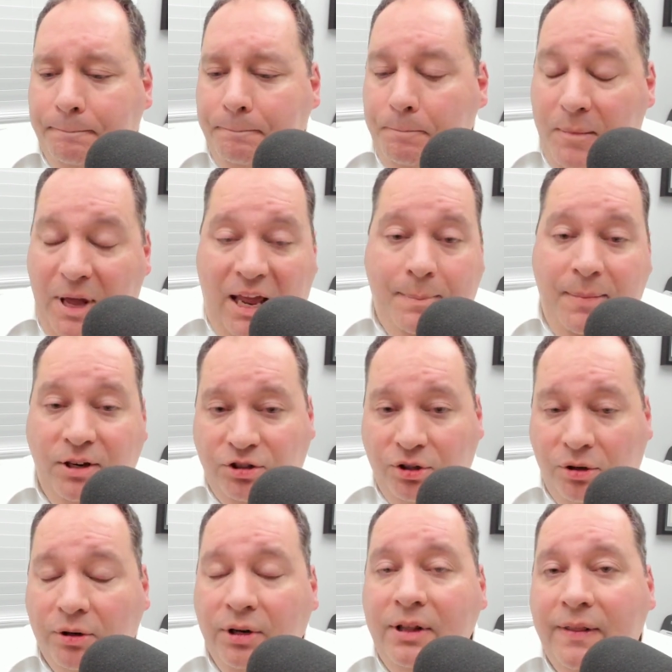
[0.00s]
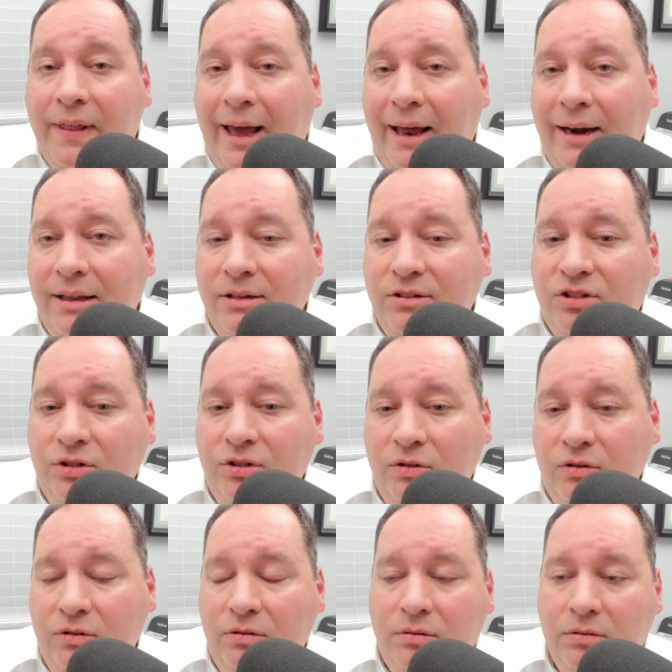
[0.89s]
maybe turning that
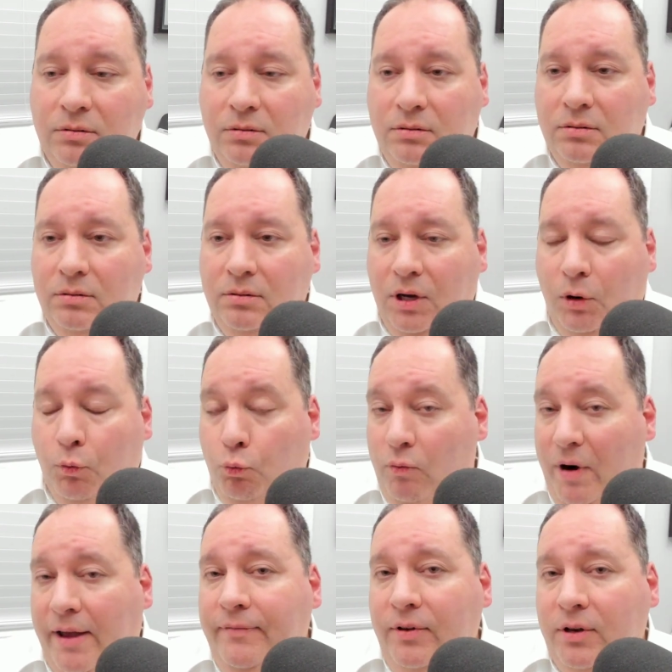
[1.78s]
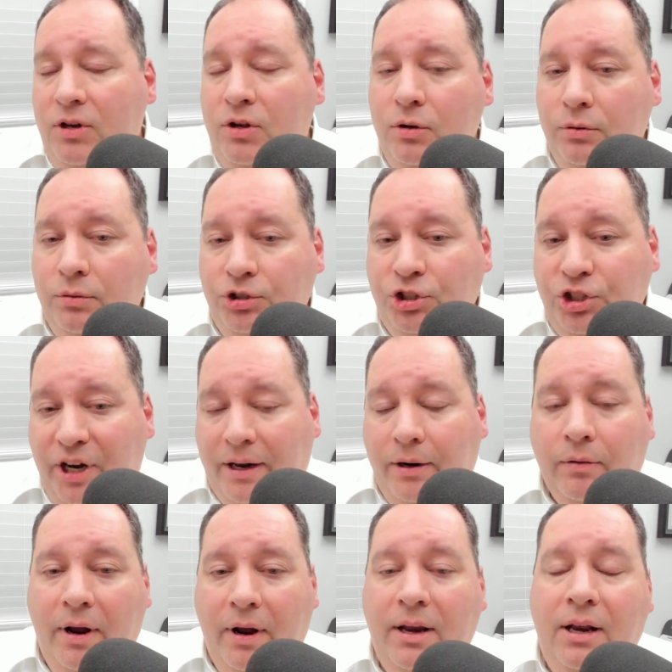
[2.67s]
into a revenue
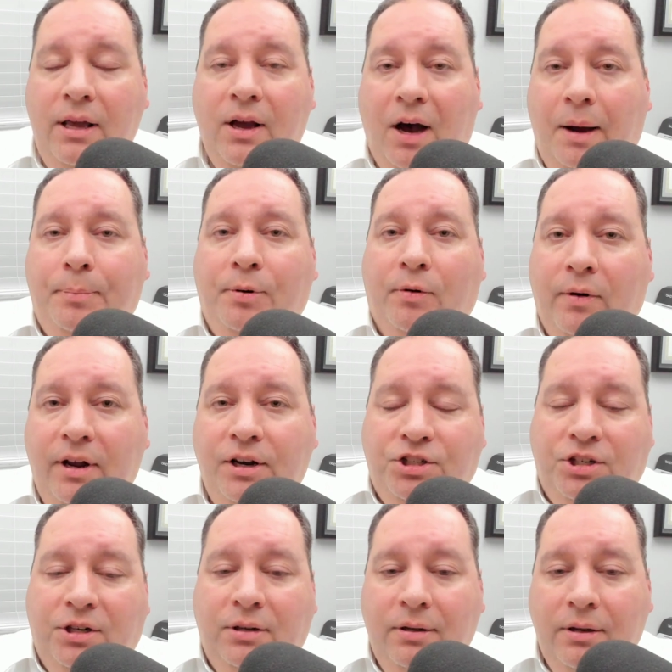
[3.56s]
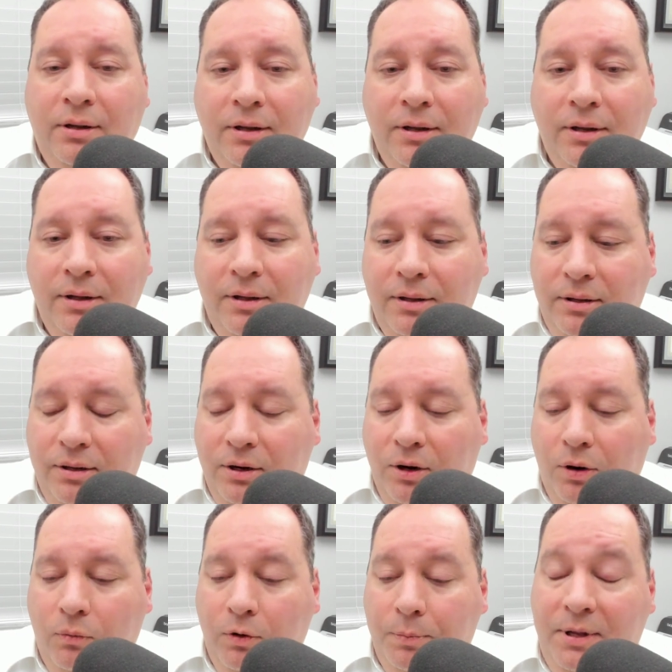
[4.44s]
generating operation,
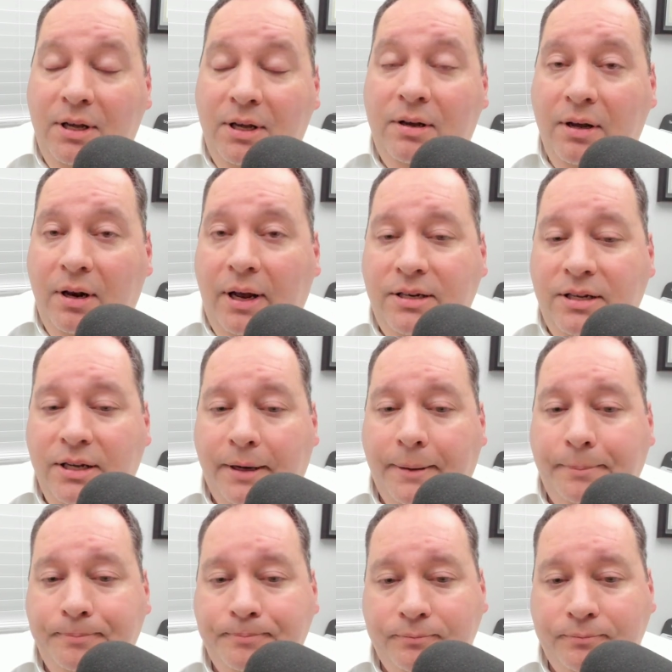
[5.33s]
would be a good idea.